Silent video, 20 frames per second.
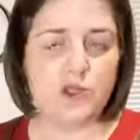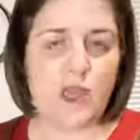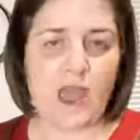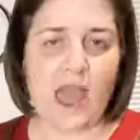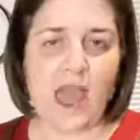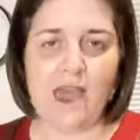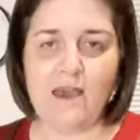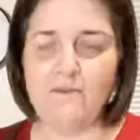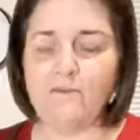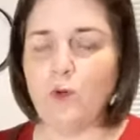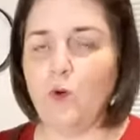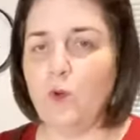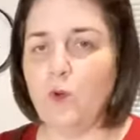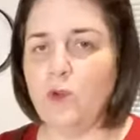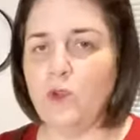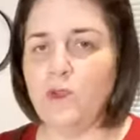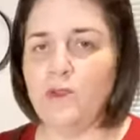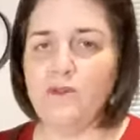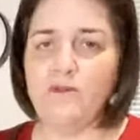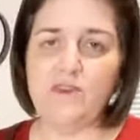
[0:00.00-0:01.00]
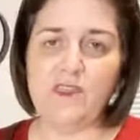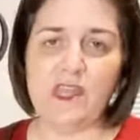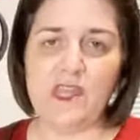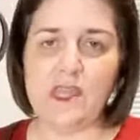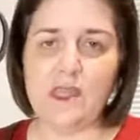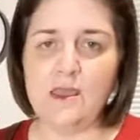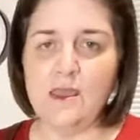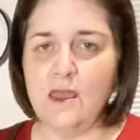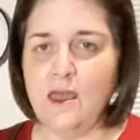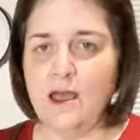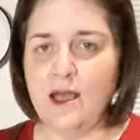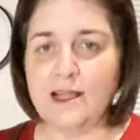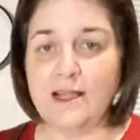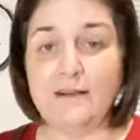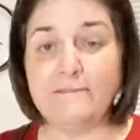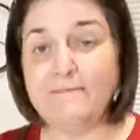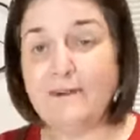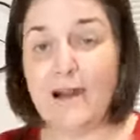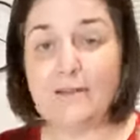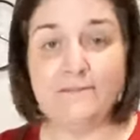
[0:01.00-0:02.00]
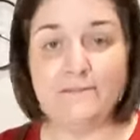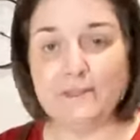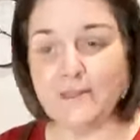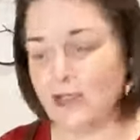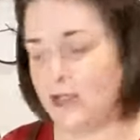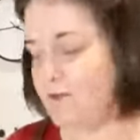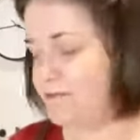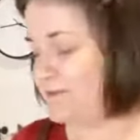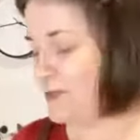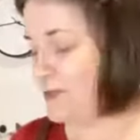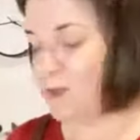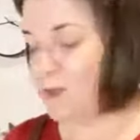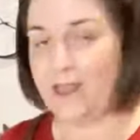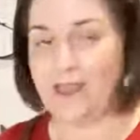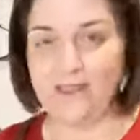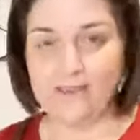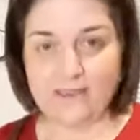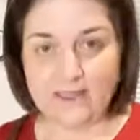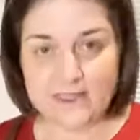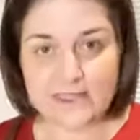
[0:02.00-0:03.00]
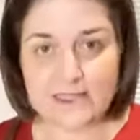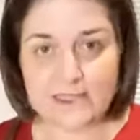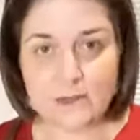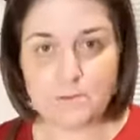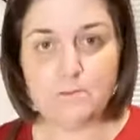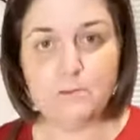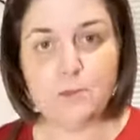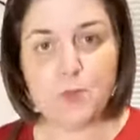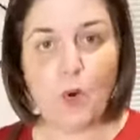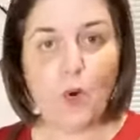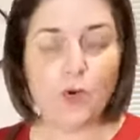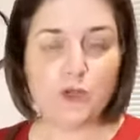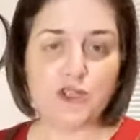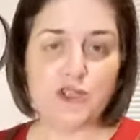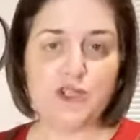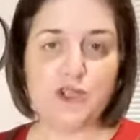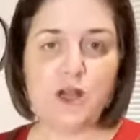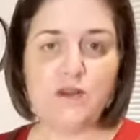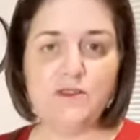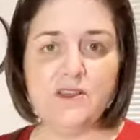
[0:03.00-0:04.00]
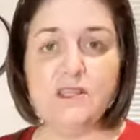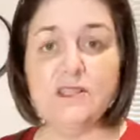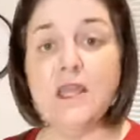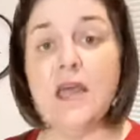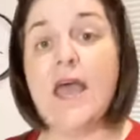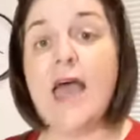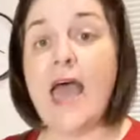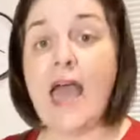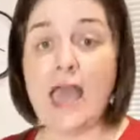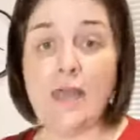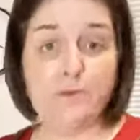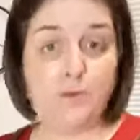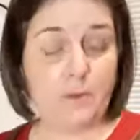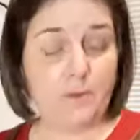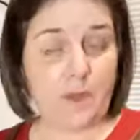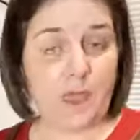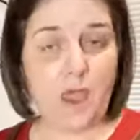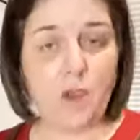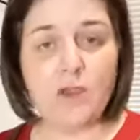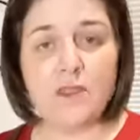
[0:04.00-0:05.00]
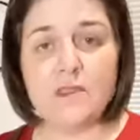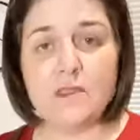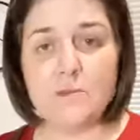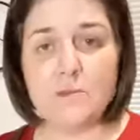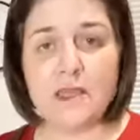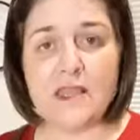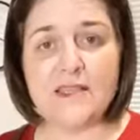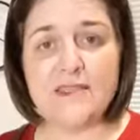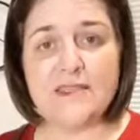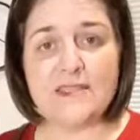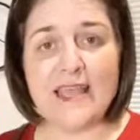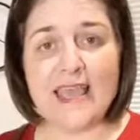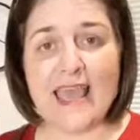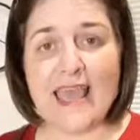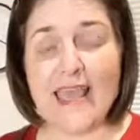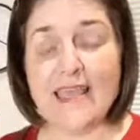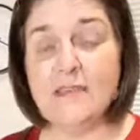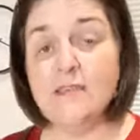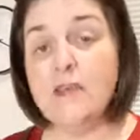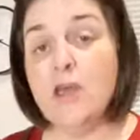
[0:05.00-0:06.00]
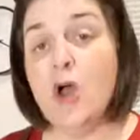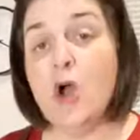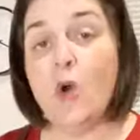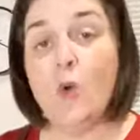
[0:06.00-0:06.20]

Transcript: to have all of the kerfuffle of doing this portion of it and preparing the beans ahead,